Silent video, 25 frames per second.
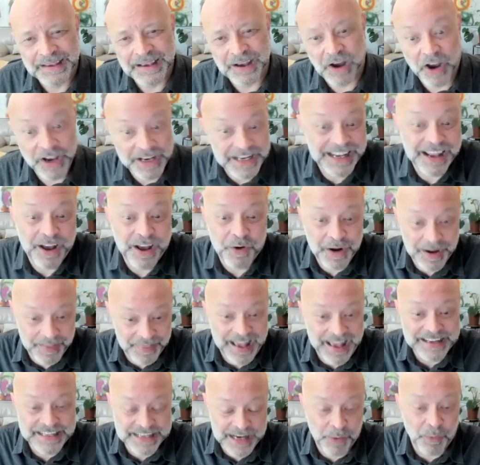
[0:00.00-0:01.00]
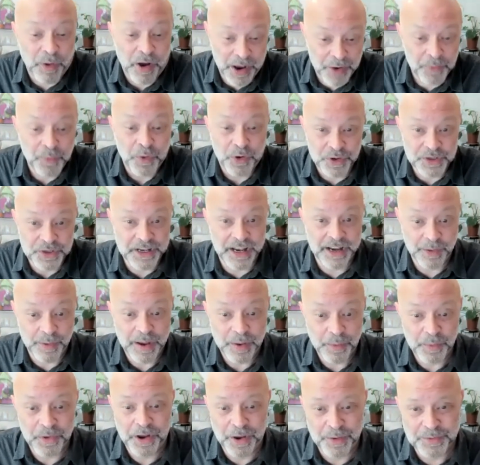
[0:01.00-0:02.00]
I did. Oh, that's how I was
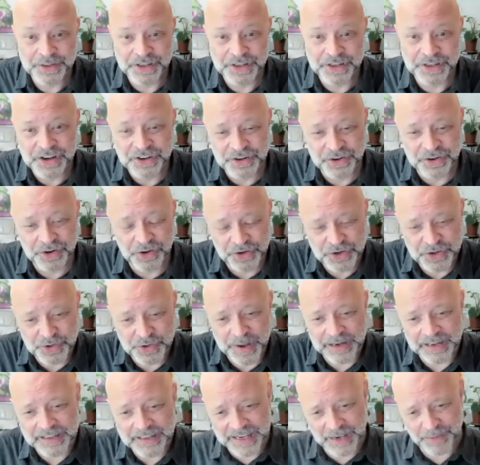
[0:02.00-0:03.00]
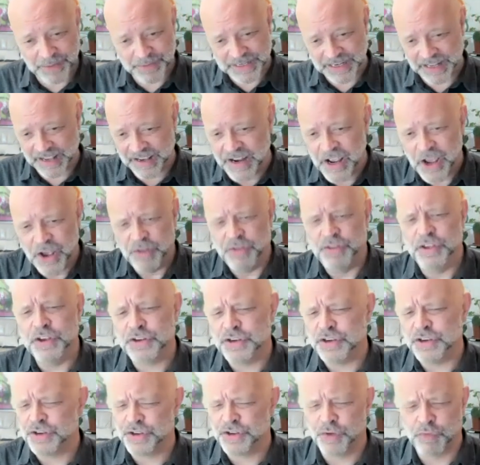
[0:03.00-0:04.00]
anyway. When I was into non-duality, it was like
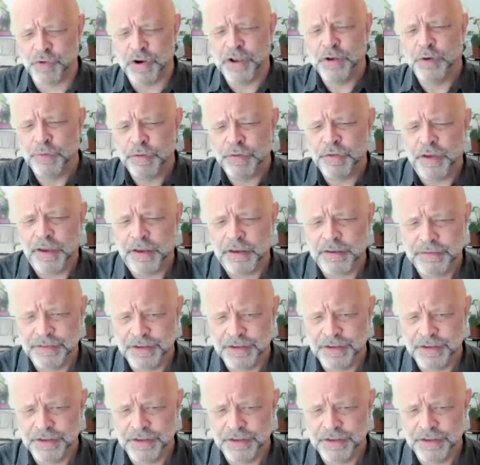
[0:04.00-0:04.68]
this is the real thing.